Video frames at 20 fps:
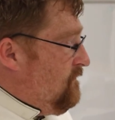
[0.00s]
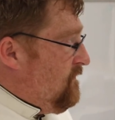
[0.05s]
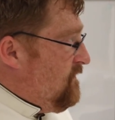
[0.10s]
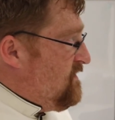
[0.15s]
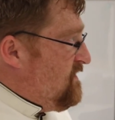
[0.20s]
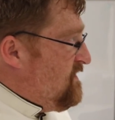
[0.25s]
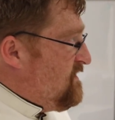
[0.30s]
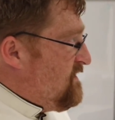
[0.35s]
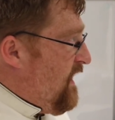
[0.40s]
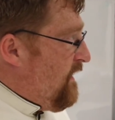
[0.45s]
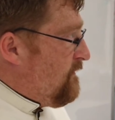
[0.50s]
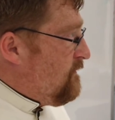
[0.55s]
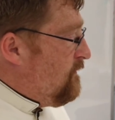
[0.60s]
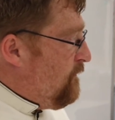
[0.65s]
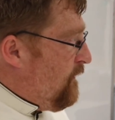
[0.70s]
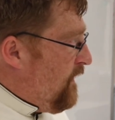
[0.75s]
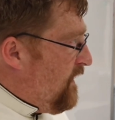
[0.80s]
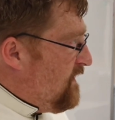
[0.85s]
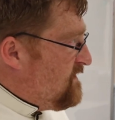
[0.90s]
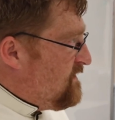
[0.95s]
It's a
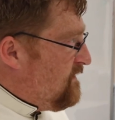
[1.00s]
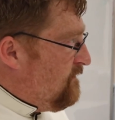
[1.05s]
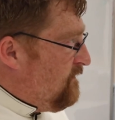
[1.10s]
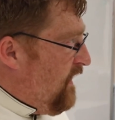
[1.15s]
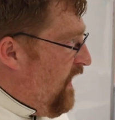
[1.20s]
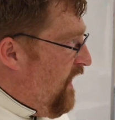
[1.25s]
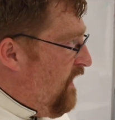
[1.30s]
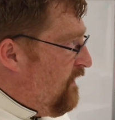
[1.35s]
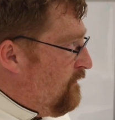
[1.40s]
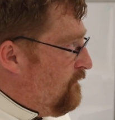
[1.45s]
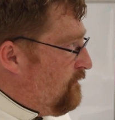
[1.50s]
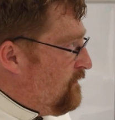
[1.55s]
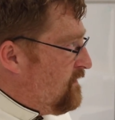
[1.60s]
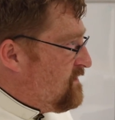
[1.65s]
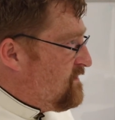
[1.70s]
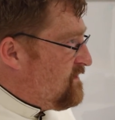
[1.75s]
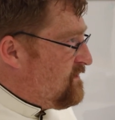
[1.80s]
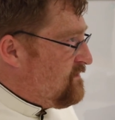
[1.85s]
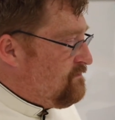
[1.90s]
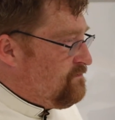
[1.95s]
sacrifice of love.
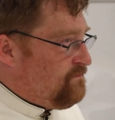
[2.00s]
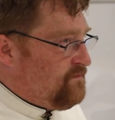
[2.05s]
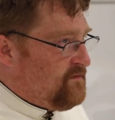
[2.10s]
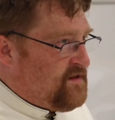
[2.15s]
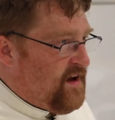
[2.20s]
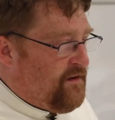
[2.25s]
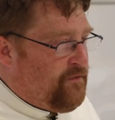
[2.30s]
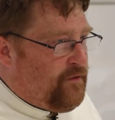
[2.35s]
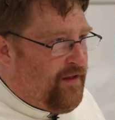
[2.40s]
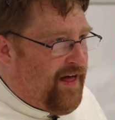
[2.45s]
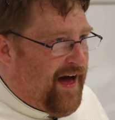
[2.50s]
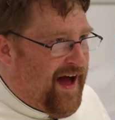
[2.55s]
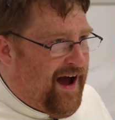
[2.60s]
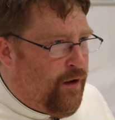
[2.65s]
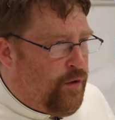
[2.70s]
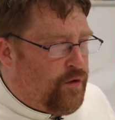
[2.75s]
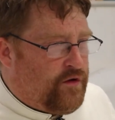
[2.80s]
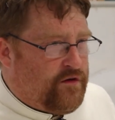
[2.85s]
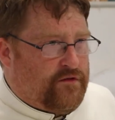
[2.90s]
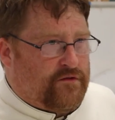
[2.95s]
It's several
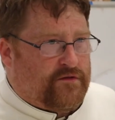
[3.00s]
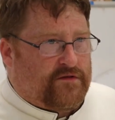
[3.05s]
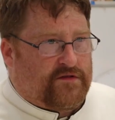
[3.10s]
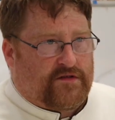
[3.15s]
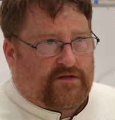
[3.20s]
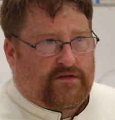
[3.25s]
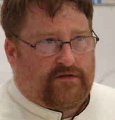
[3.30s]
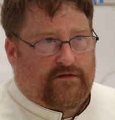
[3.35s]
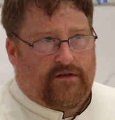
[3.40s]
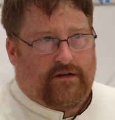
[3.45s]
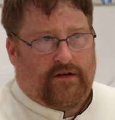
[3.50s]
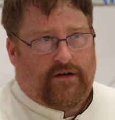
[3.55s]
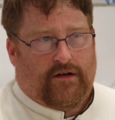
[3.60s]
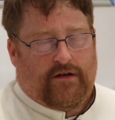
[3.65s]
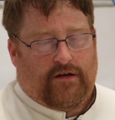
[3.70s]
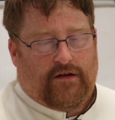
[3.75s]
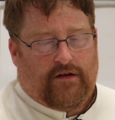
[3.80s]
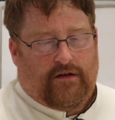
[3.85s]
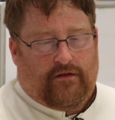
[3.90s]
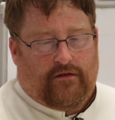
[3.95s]
hours
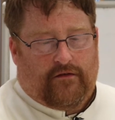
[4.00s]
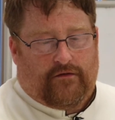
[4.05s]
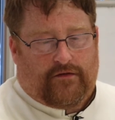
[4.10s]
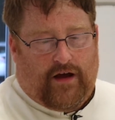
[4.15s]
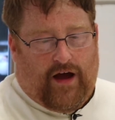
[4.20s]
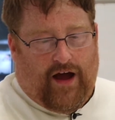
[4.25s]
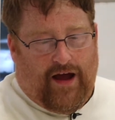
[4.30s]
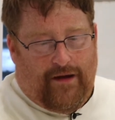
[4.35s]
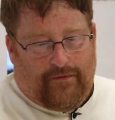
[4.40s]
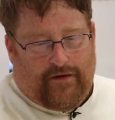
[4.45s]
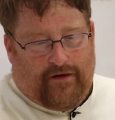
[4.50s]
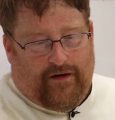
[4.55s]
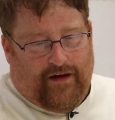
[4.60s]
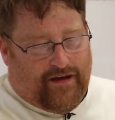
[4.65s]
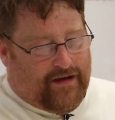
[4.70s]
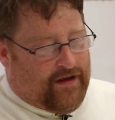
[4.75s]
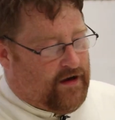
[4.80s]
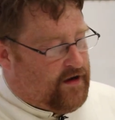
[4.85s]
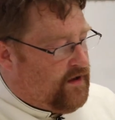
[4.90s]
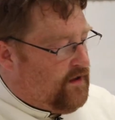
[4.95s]
of time. They're
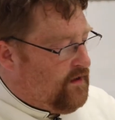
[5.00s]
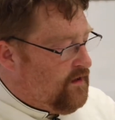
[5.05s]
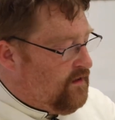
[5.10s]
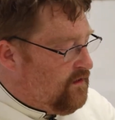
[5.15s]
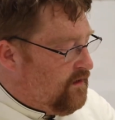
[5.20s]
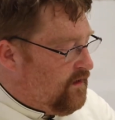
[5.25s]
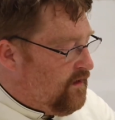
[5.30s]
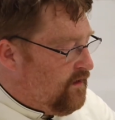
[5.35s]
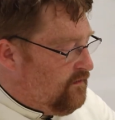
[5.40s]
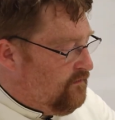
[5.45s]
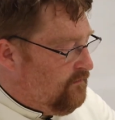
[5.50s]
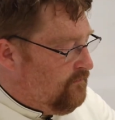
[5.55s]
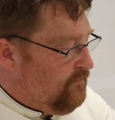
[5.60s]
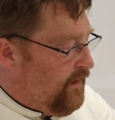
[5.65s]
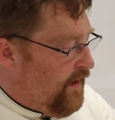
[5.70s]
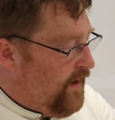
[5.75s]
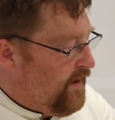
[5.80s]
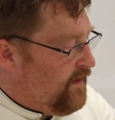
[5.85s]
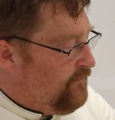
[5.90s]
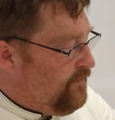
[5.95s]
not getting
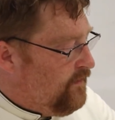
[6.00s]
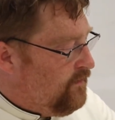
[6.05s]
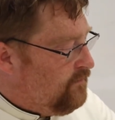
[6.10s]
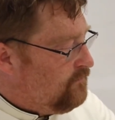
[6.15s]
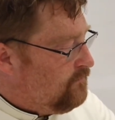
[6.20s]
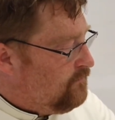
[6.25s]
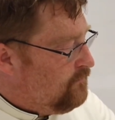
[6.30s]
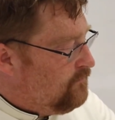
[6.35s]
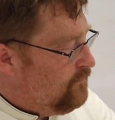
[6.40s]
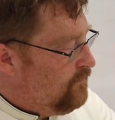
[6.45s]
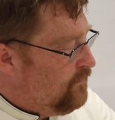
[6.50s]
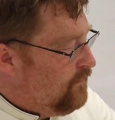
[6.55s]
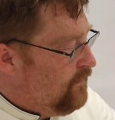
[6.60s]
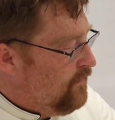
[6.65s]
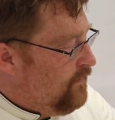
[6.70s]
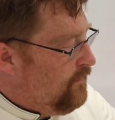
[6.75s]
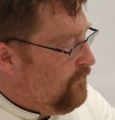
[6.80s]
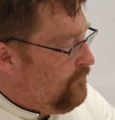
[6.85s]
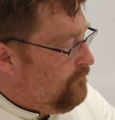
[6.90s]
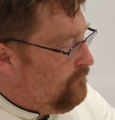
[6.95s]
anything out of it
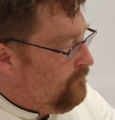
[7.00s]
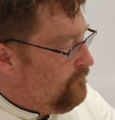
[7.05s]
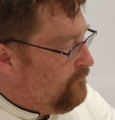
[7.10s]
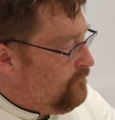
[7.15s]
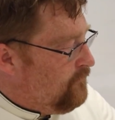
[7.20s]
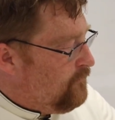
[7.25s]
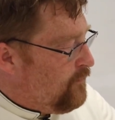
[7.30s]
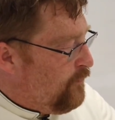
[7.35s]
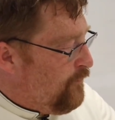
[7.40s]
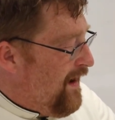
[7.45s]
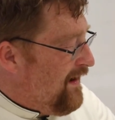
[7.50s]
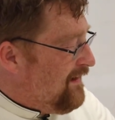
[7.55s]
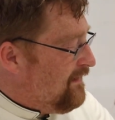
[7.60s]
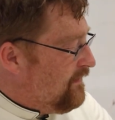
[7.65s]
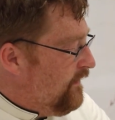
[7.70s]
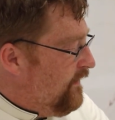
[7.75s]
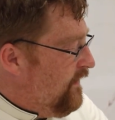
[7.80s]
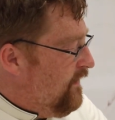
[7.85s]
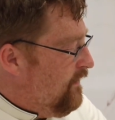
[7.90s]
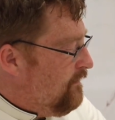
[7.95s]

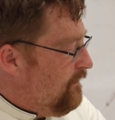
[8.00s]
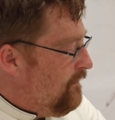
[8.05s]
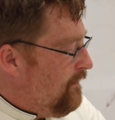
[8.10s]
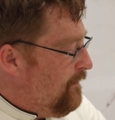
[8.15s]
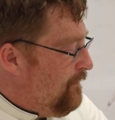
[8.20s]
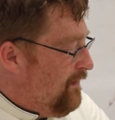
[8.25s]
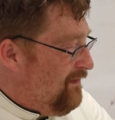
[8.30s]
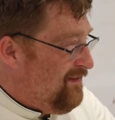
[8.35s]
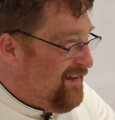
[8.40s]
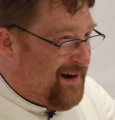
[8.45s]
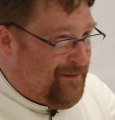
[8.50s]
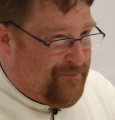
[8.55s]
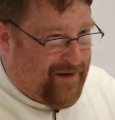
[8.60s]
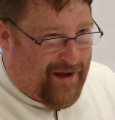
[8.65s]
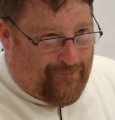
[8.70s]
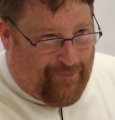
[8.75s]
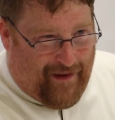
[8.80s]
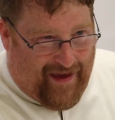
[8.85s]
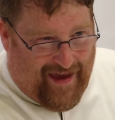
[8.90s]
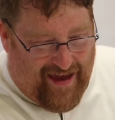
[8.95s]
directly. I mean, that I'm
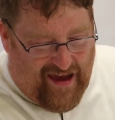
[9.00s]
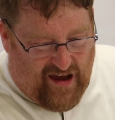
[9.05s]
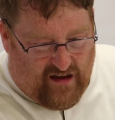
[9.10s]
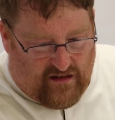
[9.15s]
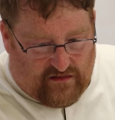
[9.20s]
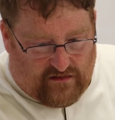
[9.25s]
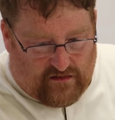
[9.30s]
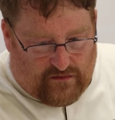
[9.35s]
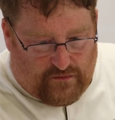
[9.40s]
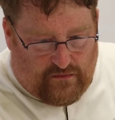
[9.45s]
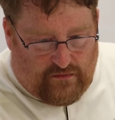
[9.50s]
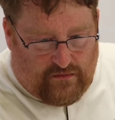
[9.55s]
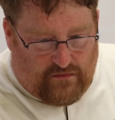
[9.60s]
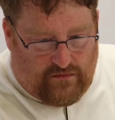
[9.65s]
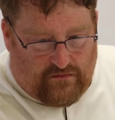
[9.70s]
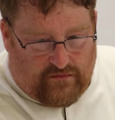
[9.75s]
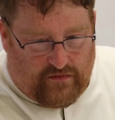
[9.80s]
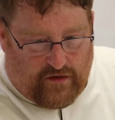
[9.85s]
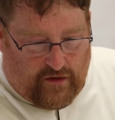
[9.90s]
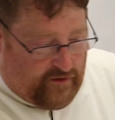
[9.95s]
not paying
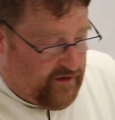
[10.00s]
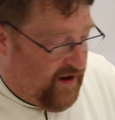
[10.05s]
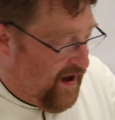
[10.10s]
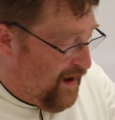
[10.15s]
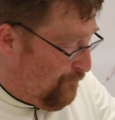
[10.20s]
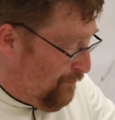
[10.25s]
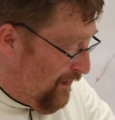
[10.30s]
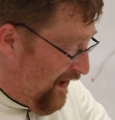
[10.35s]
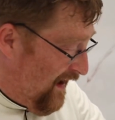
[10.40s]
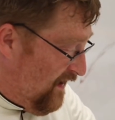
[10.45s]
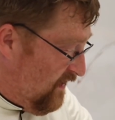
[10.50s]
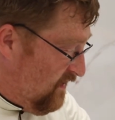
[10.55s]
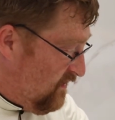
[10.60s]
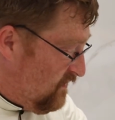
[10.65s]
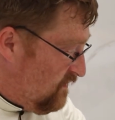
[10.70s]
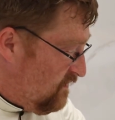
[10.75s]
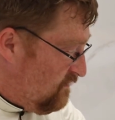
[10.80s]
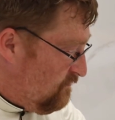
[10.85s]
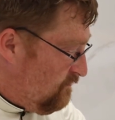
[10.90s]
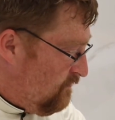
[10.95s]
them. You're not
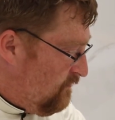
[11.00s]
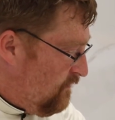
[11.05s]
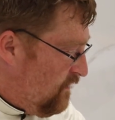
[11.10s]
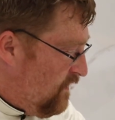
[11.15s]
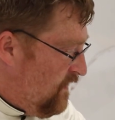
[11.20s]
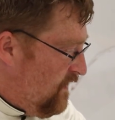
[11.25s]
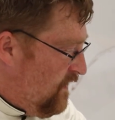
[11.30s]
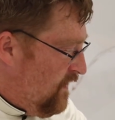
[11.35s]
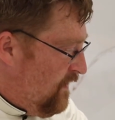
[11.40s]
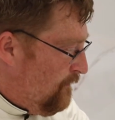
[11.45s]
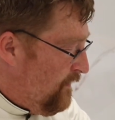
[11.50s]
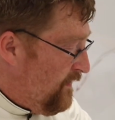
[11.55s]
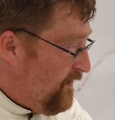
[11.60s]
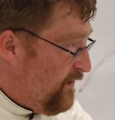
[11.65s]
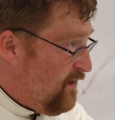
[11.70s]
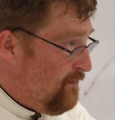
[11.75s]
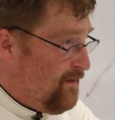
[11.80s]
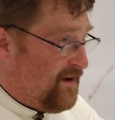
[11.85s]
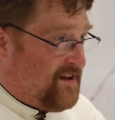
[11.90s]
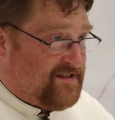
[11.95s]
paying them. But
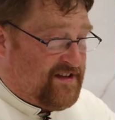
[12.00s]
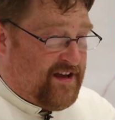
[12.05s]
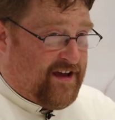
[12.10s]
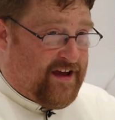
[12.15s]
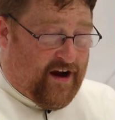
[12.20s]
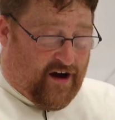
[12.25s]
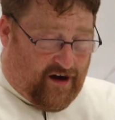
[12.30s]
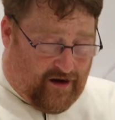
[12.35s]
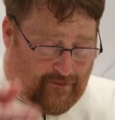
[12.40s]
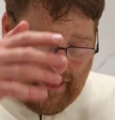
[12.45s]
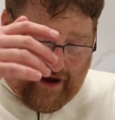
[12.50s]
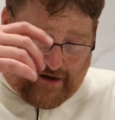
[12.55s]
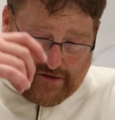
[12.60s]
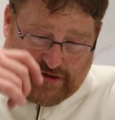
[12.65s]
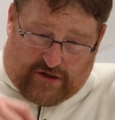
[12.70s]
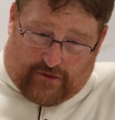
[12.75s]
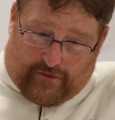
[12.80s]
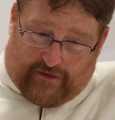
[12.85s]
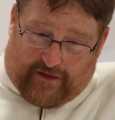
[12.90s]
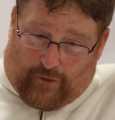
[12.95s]
they're here because they care
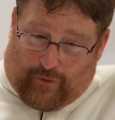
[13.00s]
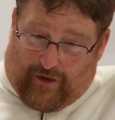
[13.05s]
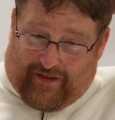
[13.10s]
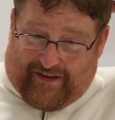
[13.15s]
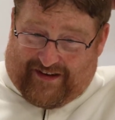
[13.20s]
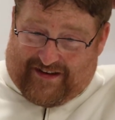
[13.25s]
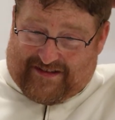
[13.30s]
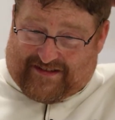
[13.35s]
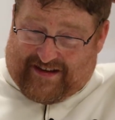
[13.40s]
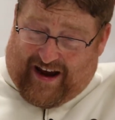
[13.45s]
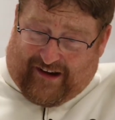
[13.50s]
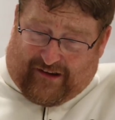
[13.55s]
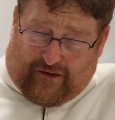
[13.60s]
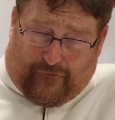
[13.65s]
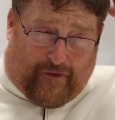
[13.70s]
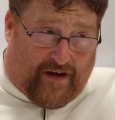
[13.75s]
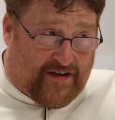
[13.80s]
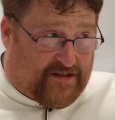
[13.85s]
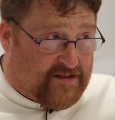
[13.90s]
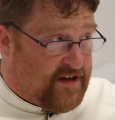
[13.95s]
about you and they're willing to
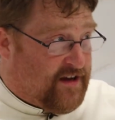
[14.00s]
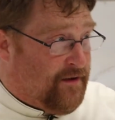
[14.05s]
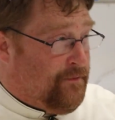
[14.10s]
sacrifice a